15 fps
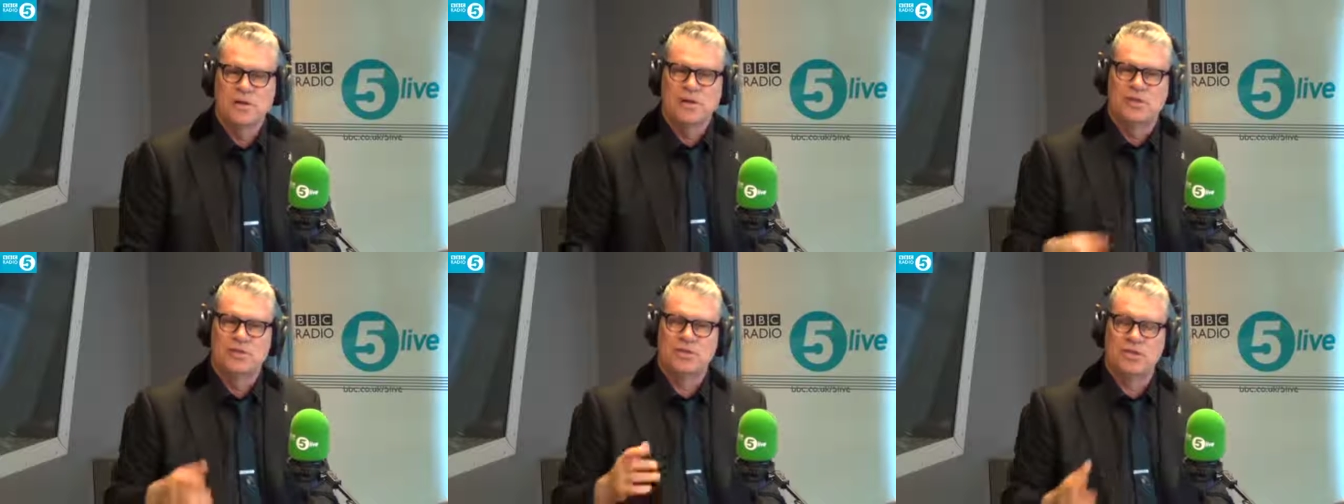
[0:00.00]

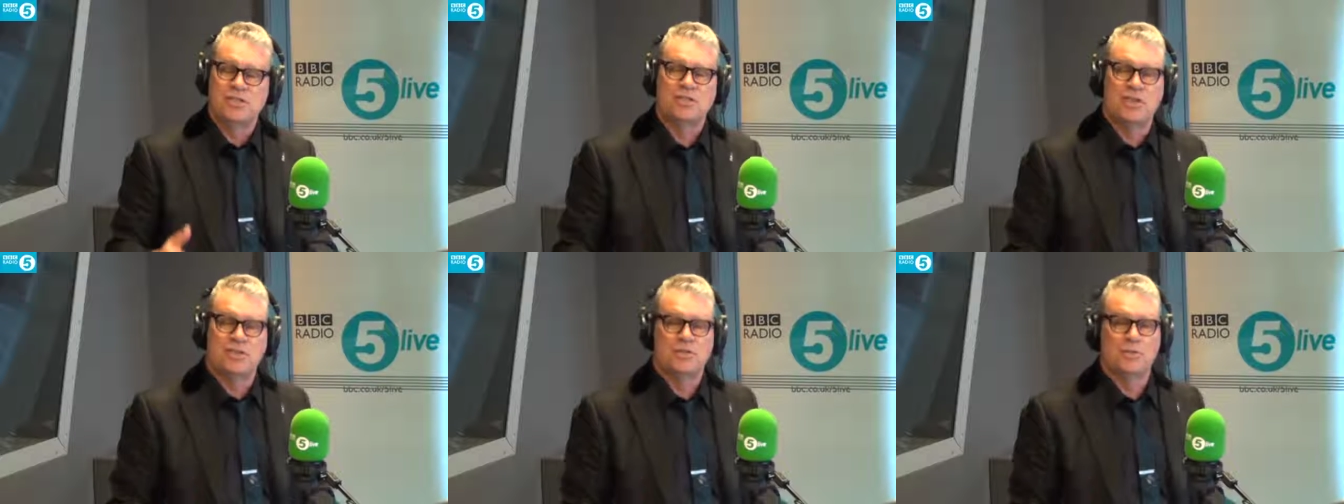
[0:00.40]
and she
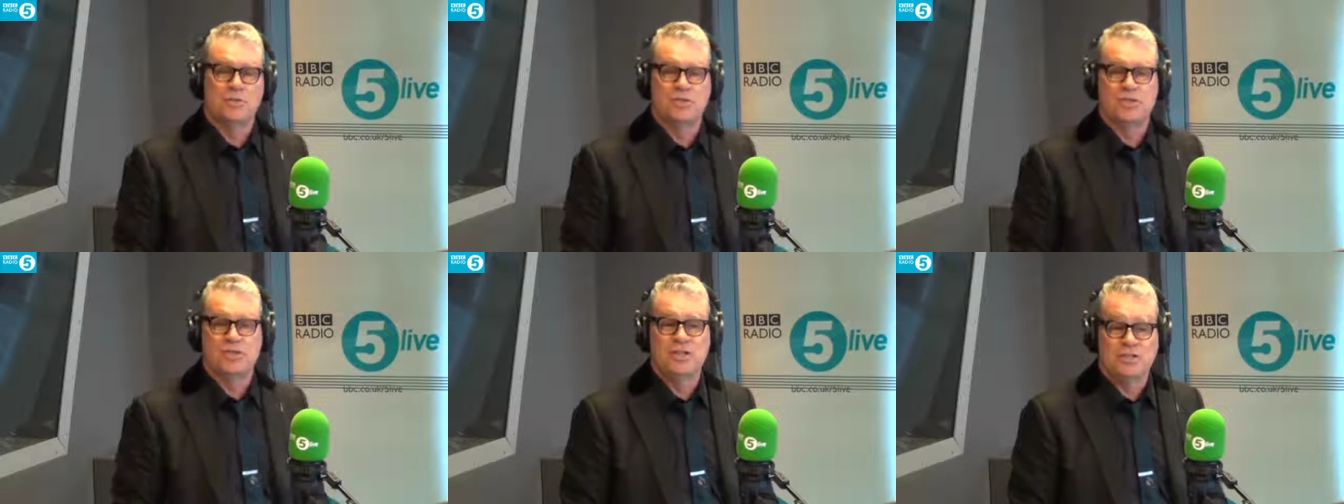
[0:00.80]
said that
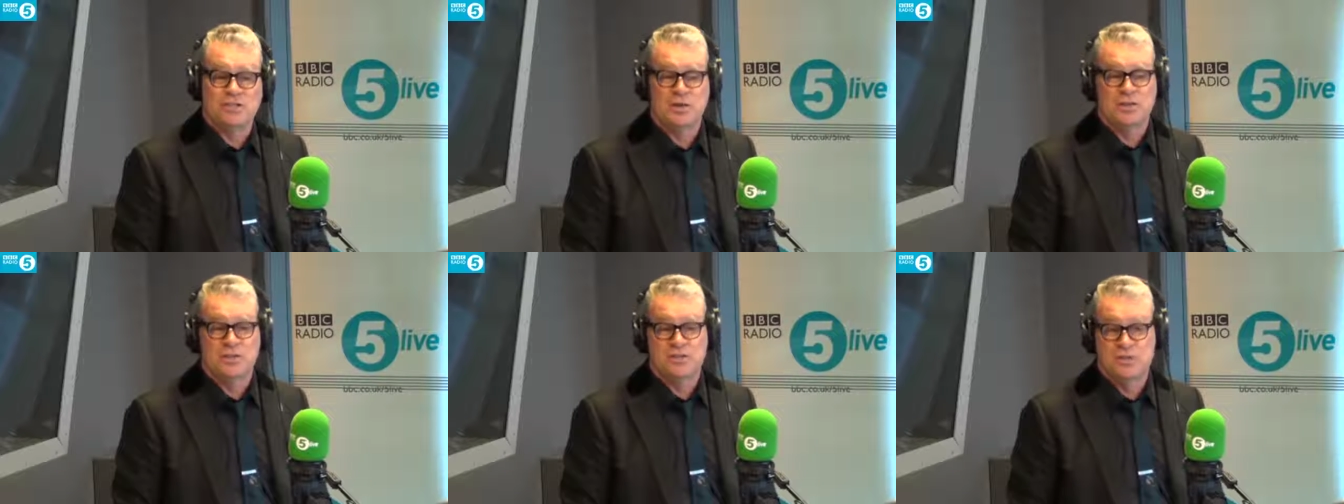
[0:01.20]
what she'd
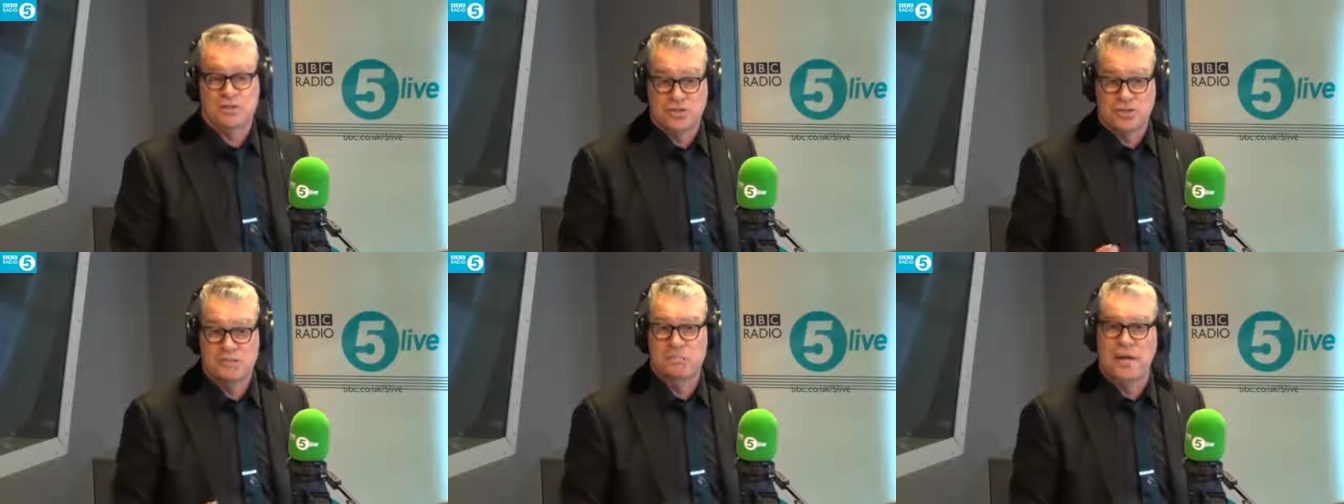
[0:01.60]
done is
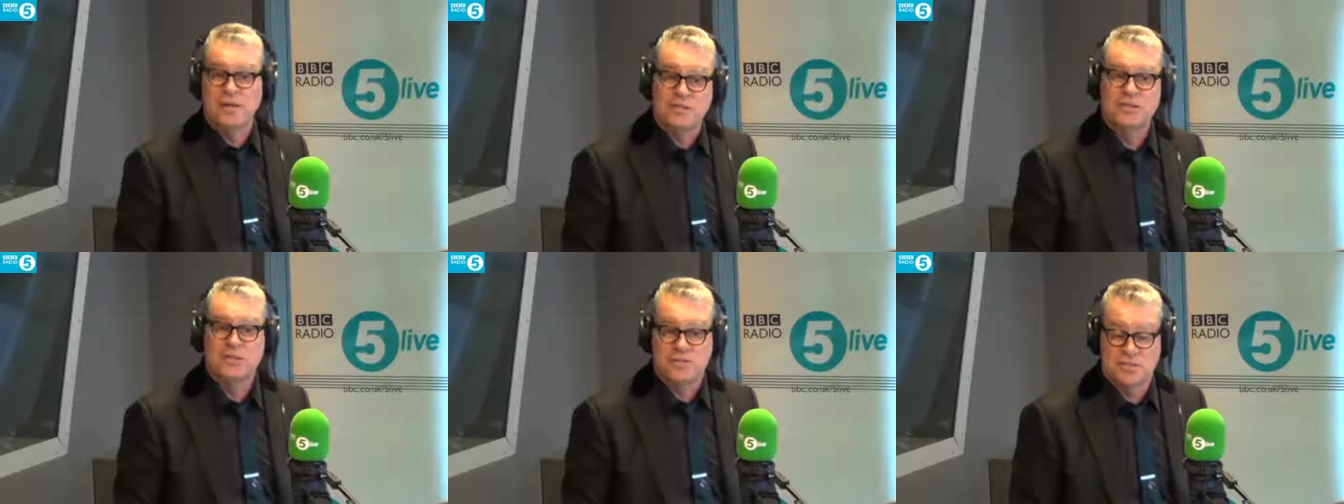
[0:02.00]
that she'd
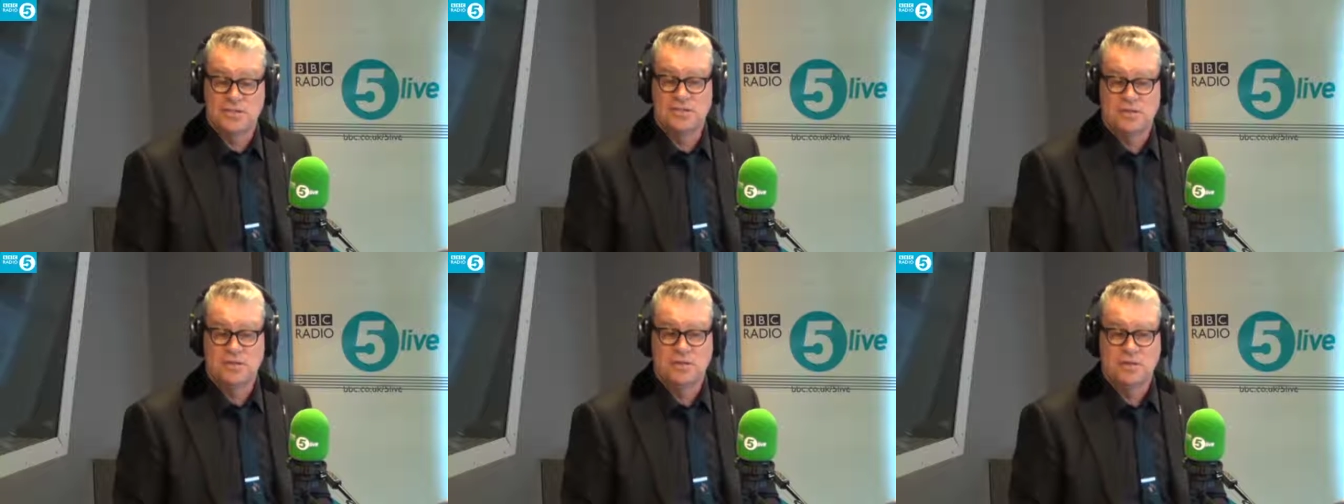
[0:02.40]
made a
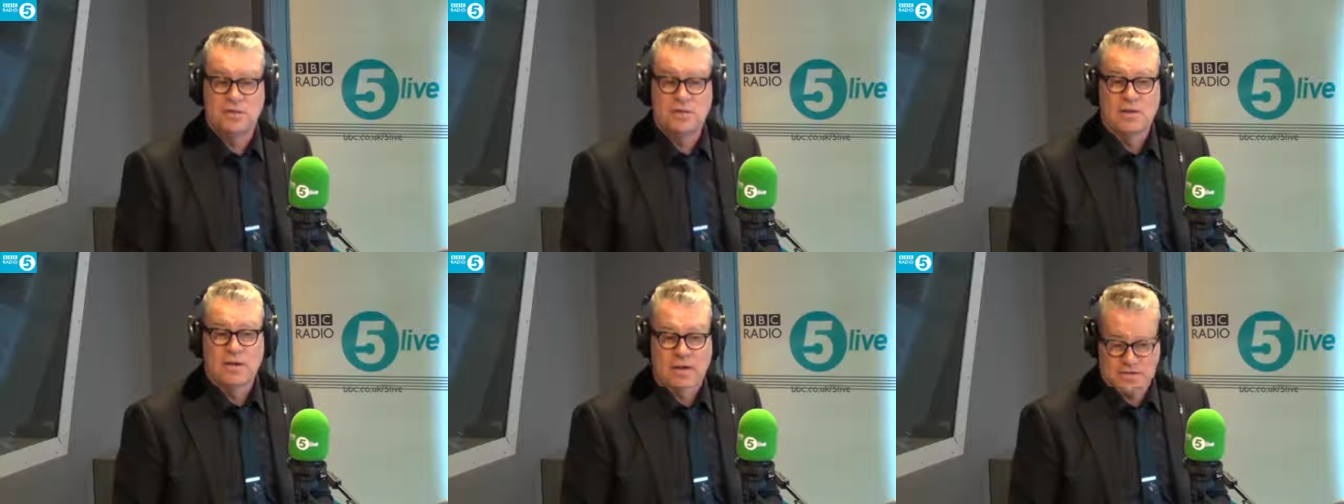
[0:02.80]
decision
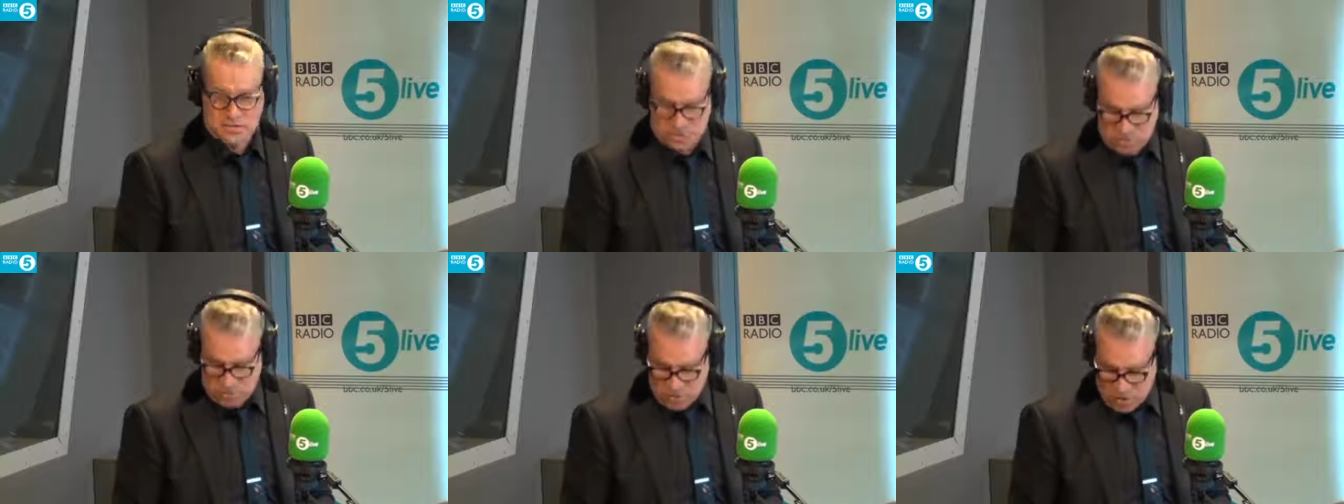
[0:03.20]
as
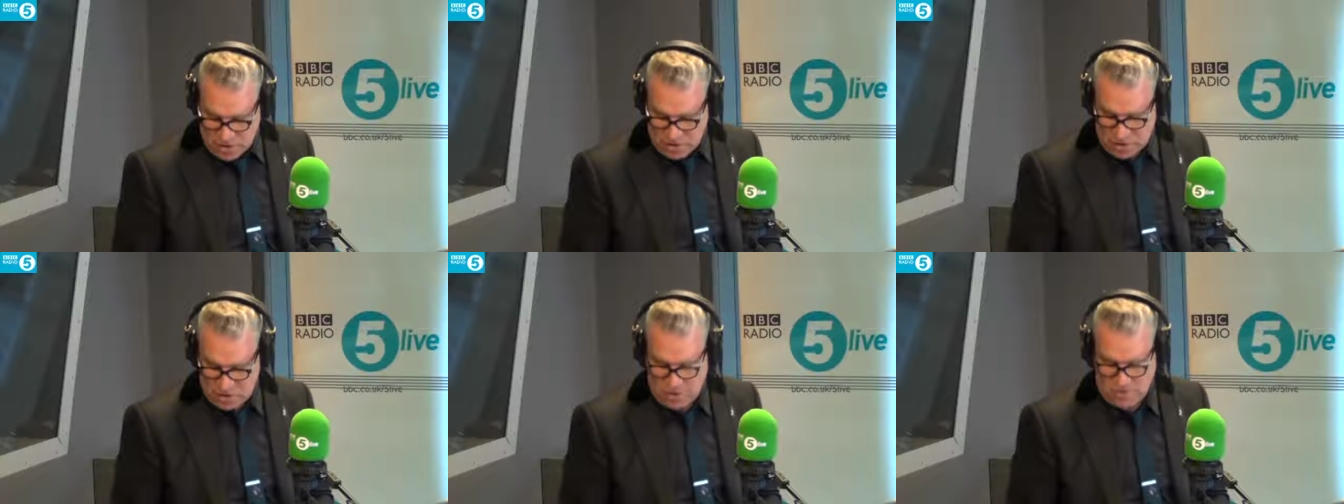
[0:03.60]
to
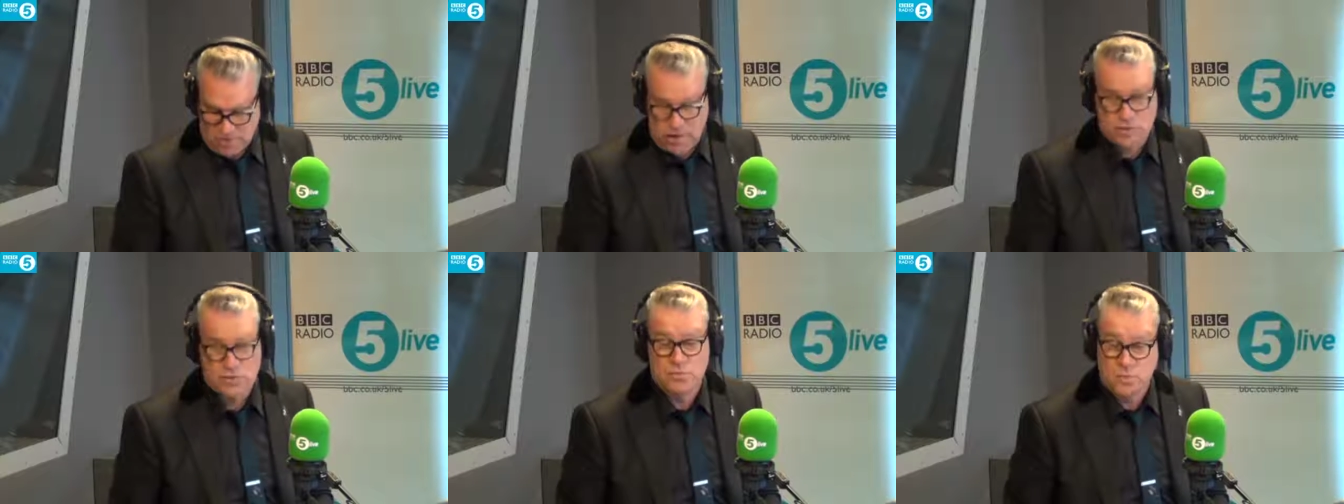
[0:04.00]
whether
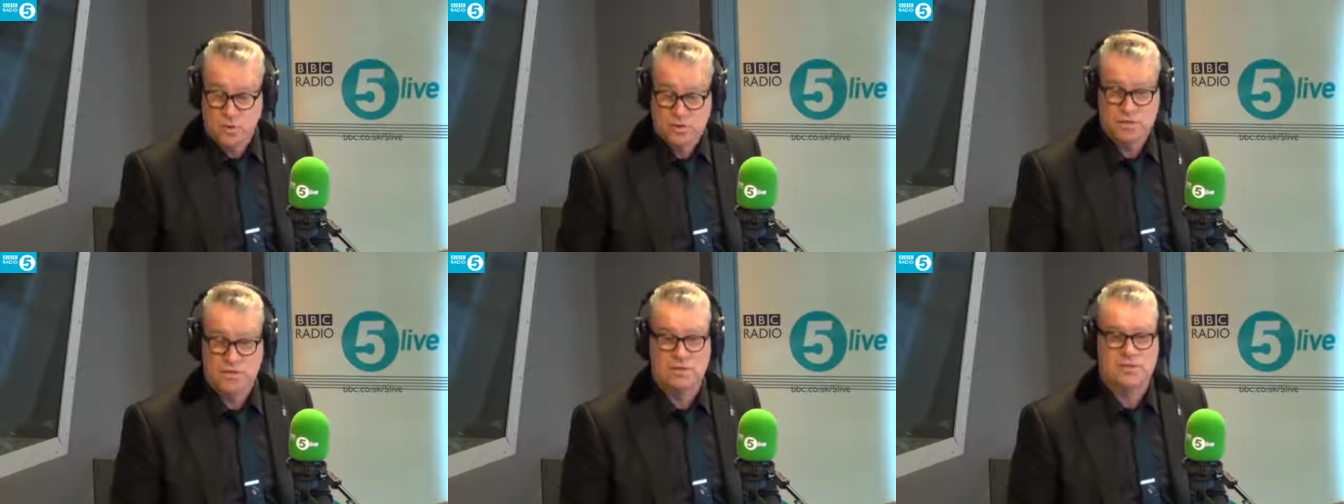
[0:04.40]
Rachel
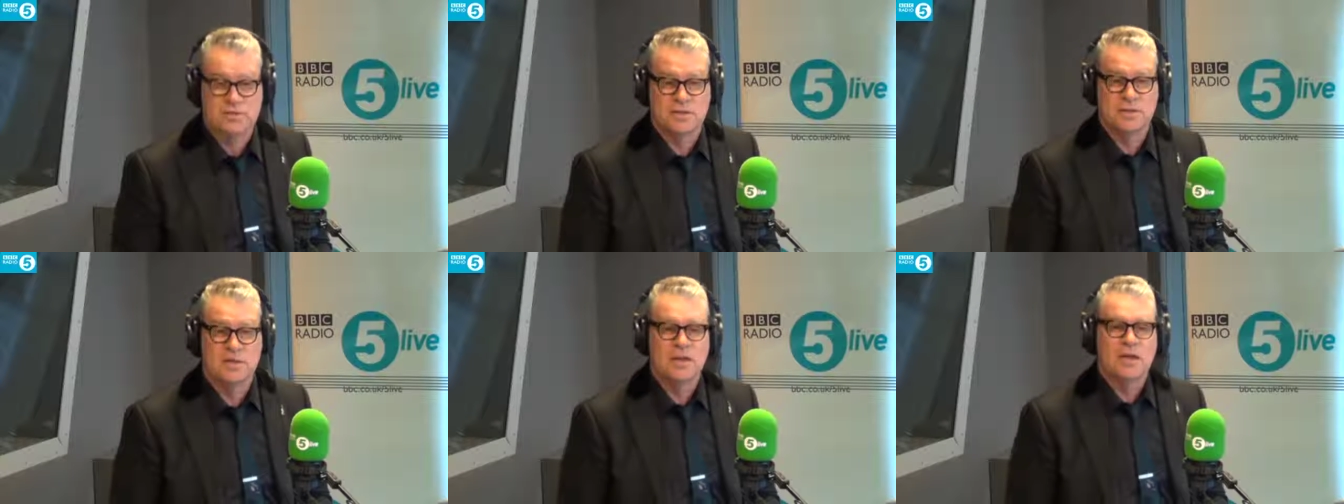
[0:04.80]
was
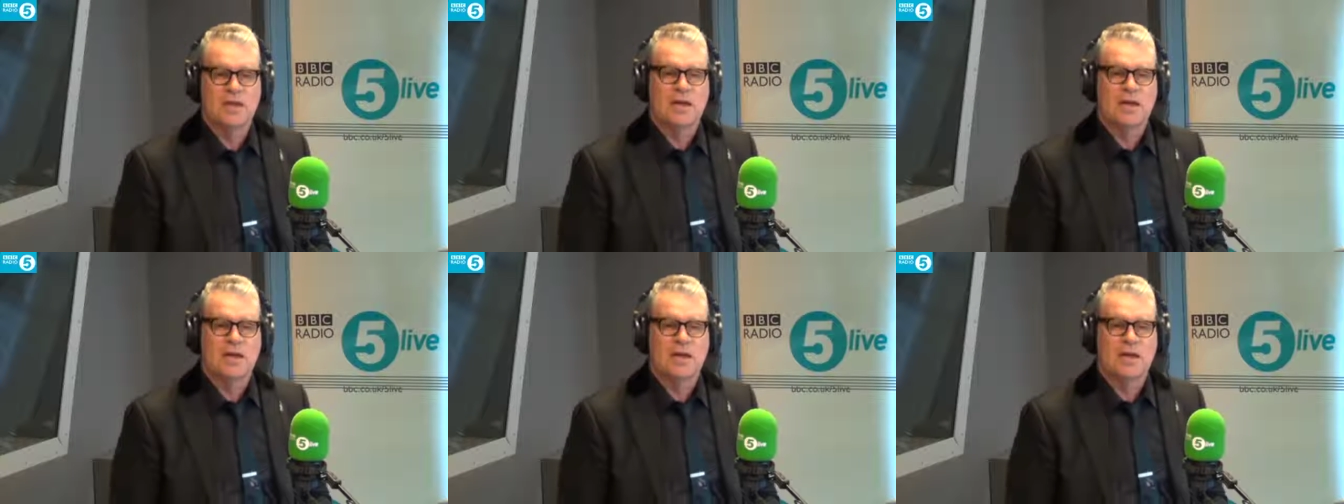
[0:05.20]
guilty,